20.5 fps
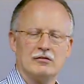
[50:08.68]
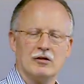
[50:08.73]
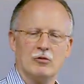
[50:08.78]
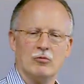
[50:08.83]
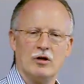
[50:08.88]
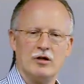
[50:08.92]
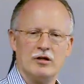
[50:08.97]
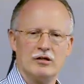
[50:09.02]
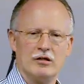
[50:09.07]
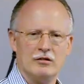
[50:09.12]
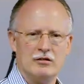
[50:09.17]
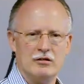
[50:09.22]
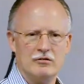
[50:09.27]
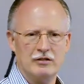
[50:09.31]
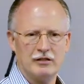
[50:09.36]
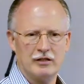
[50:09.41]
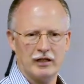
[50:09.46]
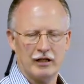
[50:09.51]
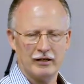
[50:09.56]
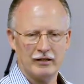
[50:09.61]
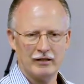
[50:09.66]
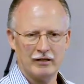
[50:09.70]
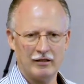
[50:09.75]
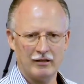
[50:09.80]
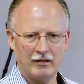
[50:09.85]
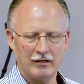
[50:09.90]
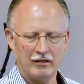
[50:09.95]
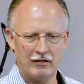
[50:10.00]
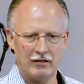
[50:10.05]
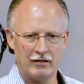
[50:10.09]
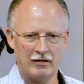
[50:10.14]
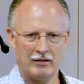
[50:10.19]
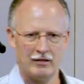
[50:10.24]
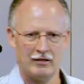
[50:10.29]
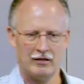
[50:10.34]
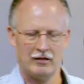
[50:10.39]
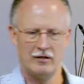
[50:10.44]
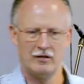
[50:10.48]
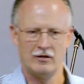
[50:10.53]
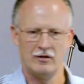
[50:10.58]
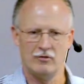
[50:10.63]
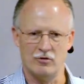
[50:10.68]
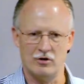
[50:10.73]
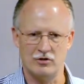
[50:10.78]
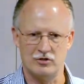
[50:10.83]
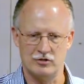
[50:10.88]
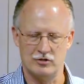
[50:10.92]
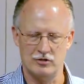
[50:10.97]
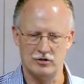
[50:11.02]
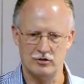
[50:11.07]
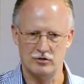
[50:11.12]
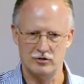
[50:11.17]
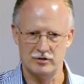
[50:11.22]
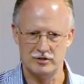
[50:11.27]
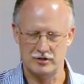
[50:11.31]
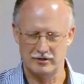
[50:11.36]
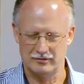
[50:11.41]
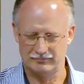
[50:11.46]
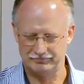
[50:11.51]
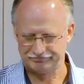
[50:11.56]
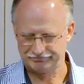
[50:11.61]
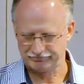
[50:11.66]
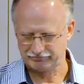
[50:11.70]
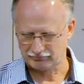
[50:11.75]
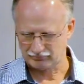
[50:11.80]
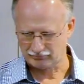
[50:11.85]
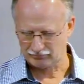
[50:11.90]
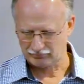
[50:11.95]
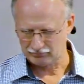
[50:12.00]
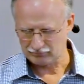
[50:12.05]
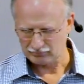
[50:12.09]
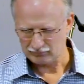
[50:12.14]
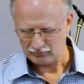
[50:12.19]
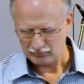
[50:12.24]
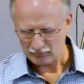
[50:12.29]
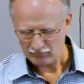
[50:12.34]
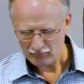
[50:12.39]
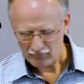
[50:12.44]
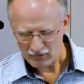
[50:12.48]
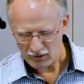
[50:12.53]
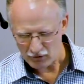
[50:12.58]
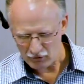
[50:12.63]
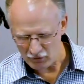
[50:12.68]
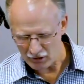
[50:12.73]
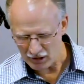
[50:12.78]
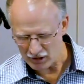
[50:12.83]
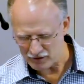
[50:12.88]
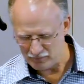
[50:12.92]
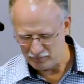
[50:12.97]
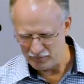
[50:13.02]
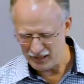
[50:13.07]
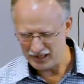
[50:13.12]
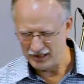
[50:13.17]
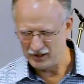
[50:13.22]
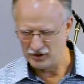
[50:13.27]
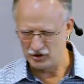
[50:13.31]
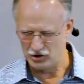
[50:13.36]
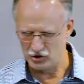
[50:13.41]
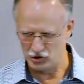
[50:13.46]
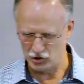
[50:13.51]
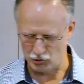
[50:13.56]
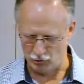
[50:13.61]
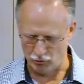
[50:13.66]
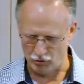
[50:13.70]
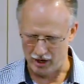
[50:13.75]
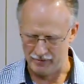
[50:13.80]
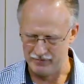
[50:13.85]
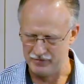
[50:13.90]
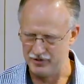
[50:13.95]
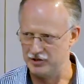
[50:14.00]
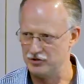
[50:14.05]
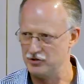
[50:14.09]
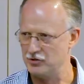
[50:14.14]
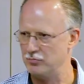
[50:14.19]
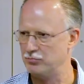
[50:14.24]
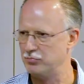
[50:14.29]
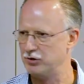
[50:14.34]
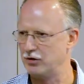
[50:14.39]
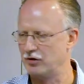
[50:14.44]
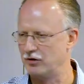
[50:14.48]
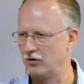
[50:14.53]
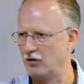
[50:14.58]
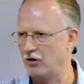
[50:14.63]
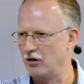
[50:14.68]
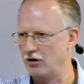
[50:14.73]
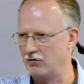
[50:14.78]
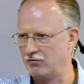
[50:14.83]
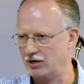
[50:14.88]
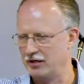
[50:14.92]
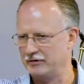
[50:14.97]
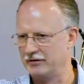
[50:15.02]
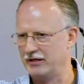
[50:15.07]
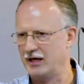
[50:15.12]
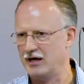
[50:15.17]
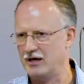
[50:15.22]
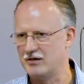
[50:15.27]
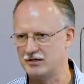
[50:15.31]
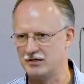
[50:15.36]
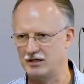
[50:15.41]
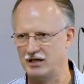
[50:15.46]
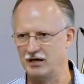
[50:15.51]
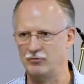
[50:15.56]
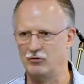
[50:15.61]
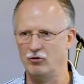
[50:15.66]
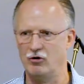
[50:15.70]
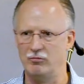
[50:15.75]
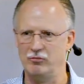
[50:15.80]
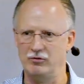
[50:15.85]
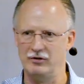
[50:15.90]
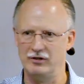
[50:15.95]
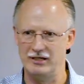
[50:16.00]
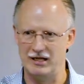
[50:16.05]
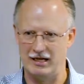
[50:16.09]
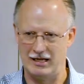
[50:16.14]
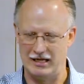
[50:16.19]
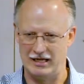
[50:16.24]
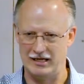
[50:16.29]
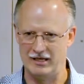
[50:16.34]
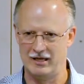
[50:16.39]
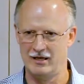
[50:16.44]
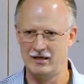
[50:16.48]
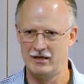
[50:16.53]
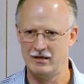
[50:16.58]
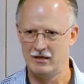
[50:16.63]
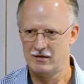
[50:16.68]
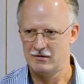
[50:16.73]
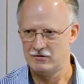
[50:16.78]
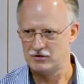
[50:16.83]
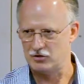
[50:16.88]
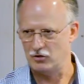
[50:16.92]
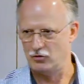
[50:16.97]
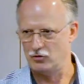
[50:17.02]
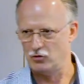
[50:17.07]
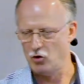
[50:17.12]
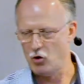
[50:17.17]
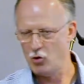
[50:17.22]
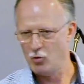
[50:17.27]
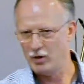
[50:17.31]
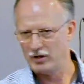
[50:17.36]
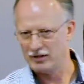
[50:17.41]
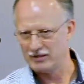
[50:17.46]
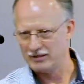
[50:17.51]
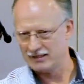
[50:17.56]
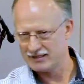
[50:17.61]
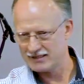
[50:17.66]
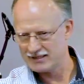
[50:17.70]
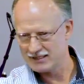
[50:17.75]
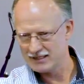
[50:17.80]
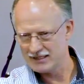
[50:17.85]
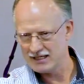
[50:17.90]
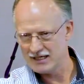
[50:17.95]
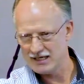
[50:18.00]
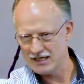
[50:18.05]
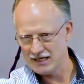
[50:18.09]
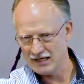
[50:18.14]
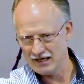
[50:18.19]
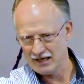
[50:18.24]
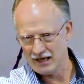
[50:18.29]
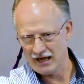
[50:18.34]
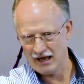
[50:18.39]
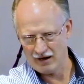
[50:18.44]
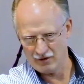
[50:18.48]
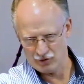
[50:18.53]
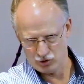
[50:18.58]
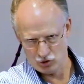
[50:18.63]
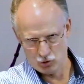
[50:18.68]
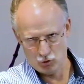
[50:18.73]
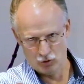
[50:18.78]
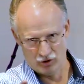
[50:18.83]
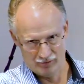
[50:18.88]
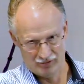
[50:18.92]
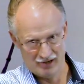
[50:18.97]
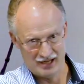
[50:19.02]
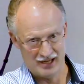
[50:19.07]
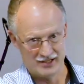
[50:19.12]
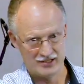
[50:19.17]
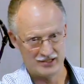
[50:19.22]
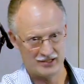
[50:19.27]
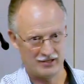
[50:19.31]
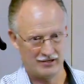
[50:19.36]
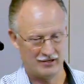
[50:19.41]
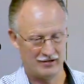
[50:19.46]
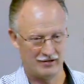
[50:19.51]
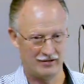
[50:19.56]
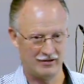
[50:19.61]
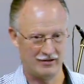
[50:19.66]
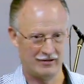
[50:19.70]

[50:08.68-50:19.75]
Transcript: So, what are you going to do with that? What you do is you get big shrubs and you put it all around the house, let them grow up really high so no one can see how you are blessed.